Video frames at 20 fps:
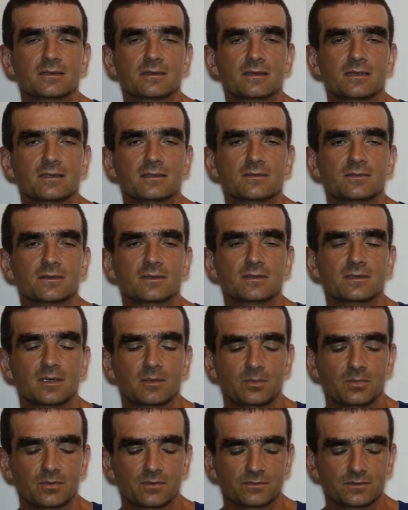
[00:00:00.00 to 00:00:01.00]
get a
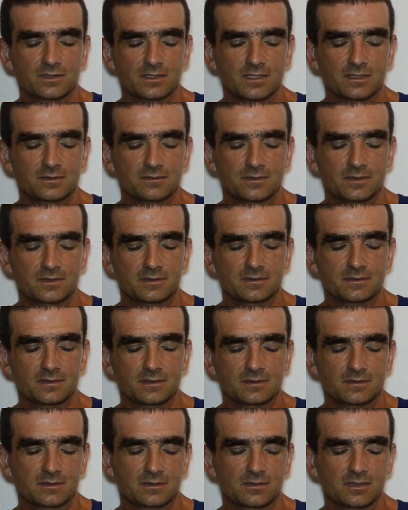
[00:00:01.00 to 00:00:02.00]
couple of days and
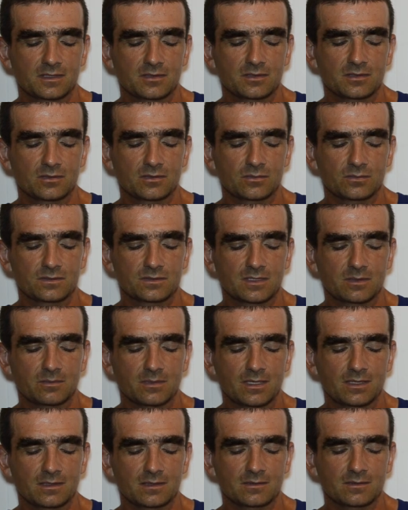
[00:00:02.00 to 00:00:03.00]
he can lose
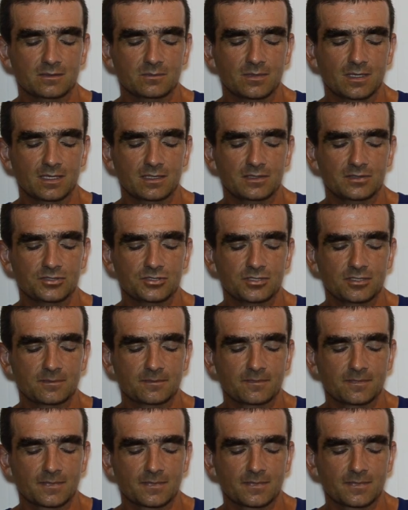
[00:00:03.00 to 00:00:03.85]
some mileage.